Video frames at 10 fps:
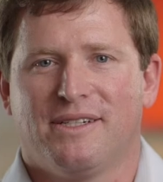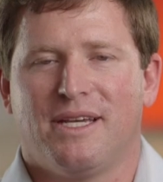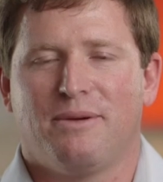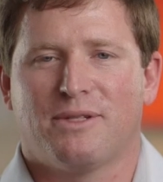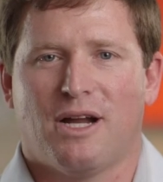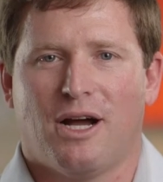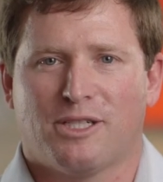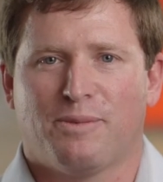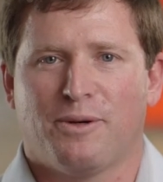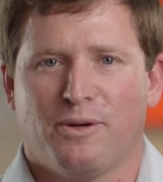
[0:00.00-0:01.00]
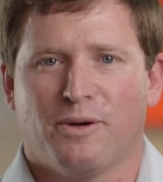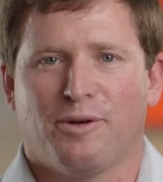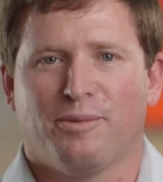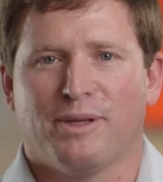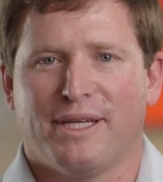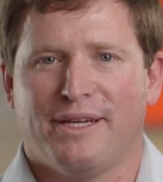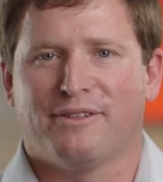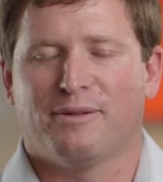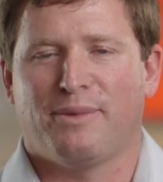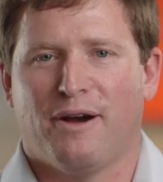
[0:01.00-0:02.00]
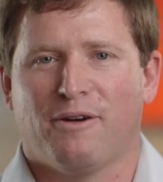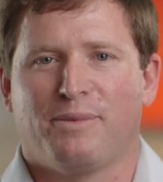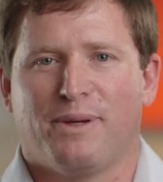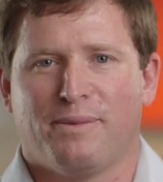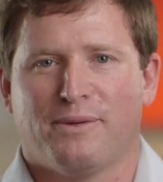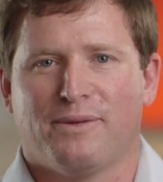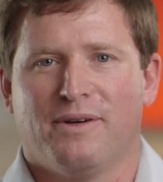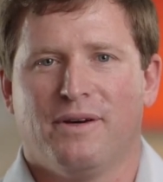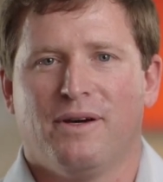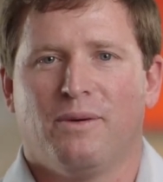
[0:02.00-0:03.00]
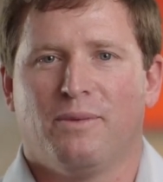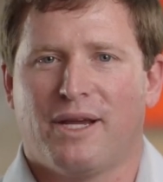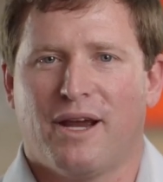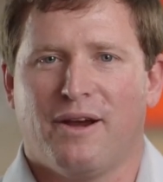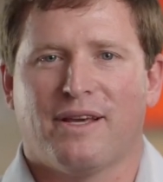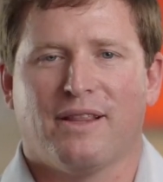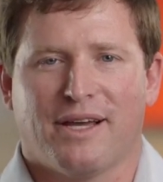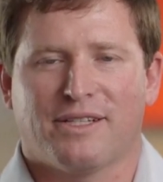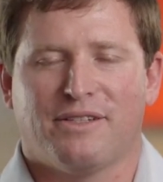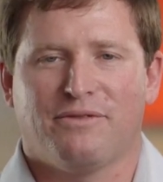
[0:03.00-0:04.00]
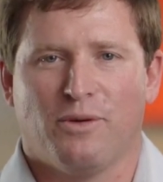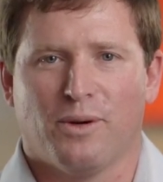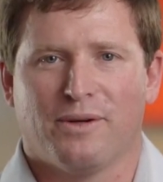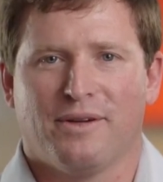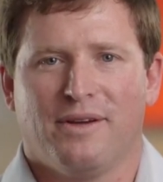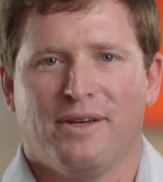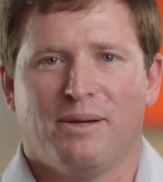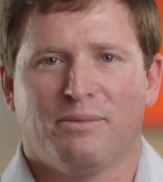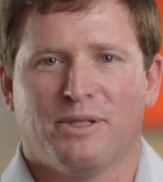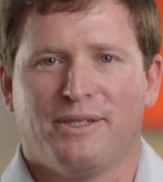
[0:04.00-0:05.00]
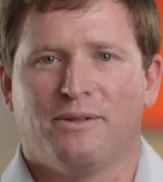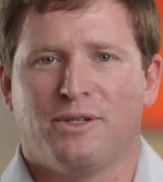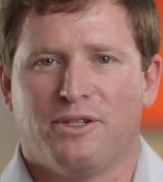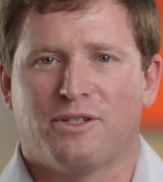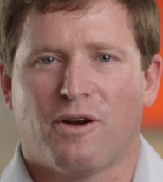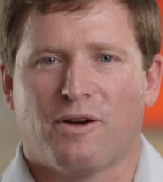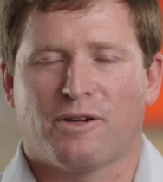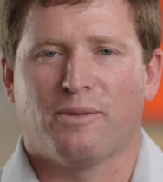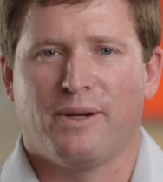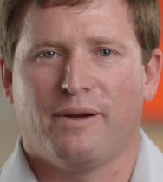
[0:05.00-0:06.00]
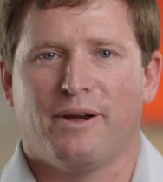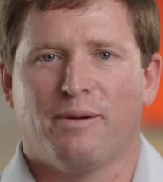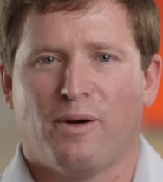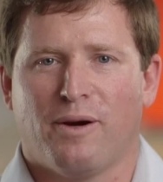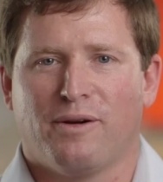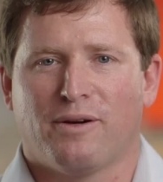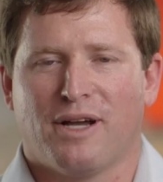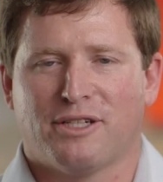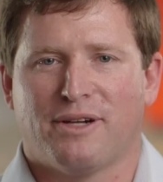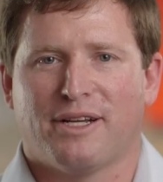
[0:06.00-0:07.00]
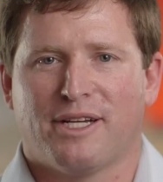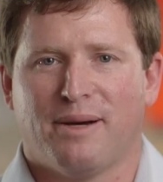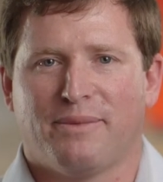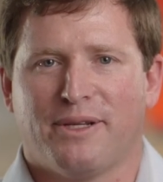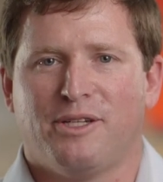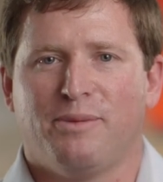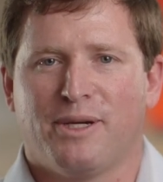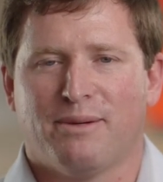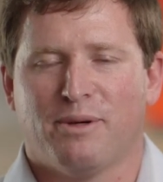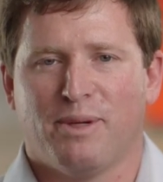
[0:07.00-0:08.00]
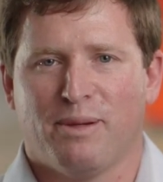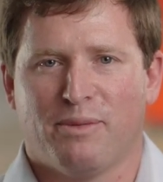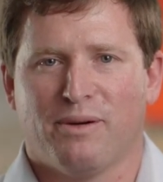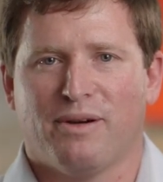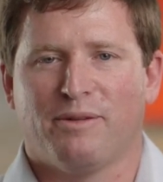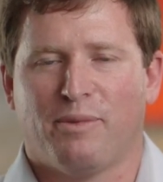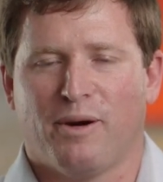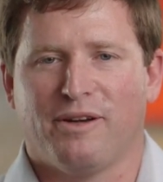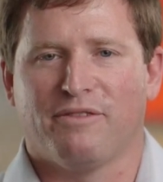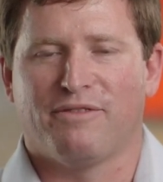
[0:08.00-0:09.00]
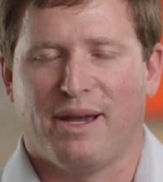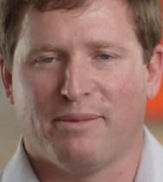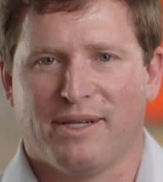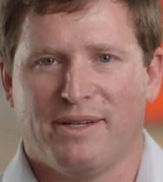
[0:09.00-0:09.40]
He was an entrepreneur who believed in the power of people. We carry that legacy forward and believe that when you start a career here at Barnhill Contracting Company, you become a member of the Barnhill family.